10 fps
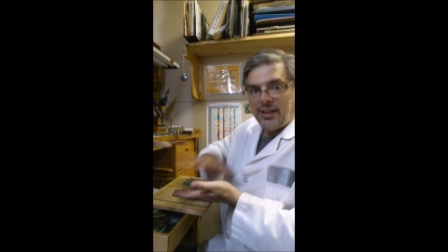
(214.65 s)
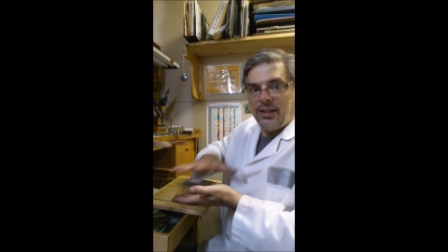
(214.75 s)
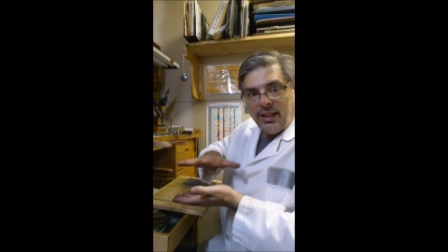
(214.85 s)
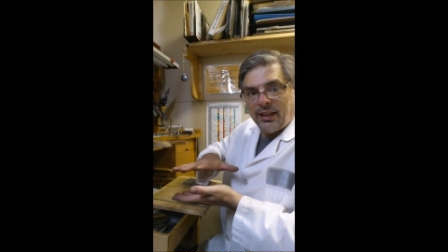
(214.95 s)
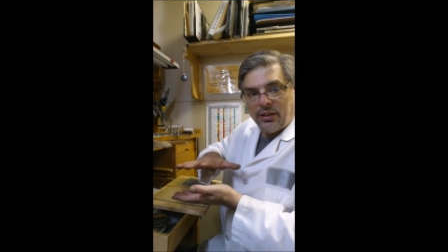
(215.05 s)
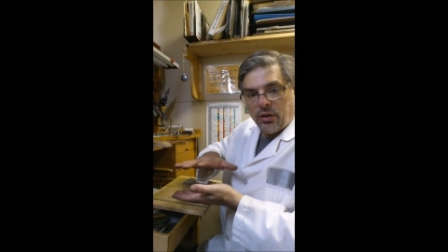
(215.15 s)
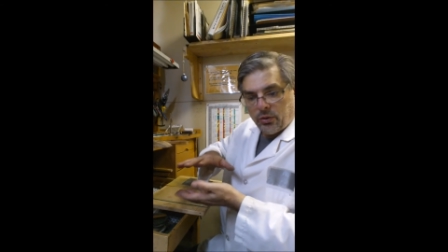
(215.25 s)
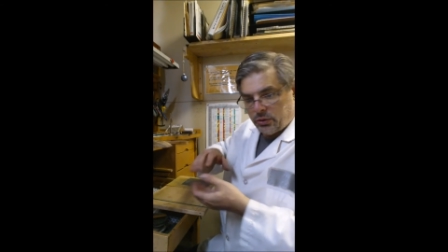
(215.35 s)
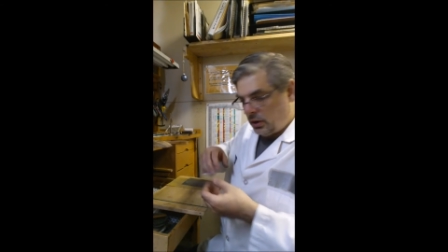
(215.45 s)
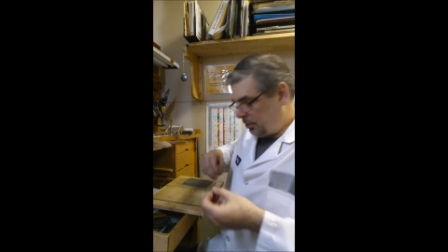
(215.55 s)
antiquing
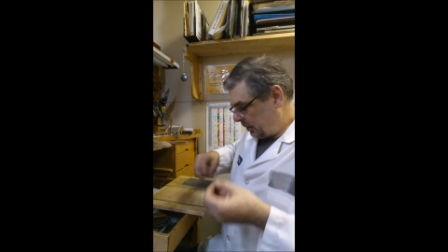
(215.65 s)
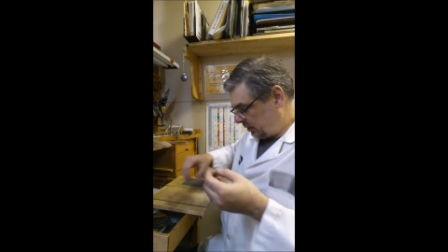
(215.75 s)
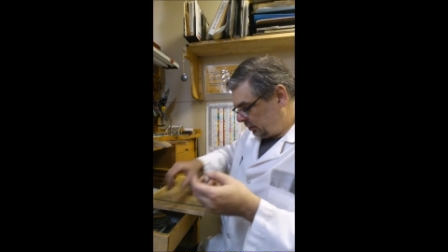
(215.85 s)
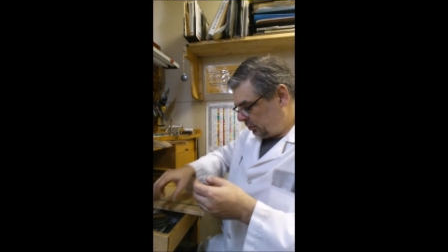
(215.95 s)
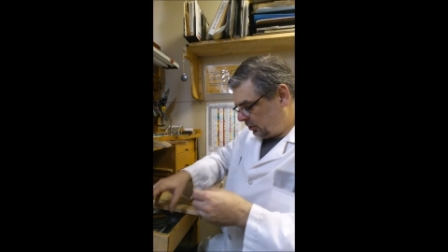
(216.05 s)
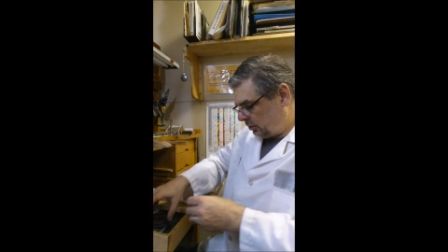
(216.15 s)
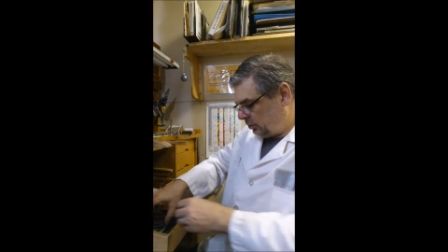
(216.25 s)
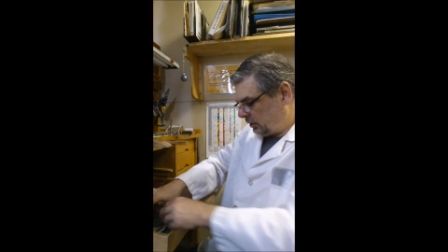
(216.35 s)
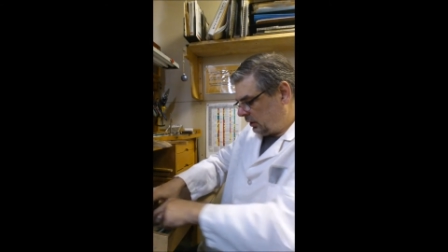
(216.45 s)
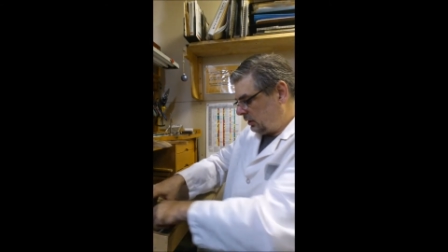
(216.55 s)
those, but she was
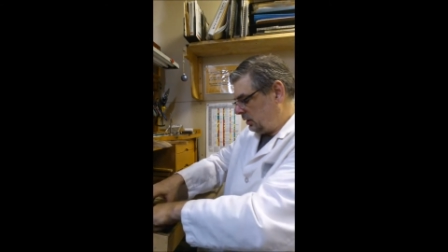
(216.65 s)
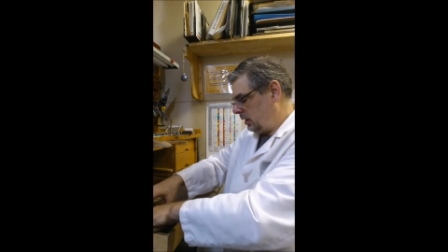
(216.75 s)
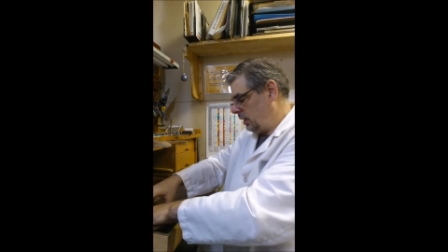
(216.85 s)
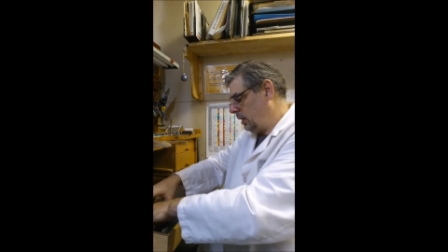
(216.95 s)
using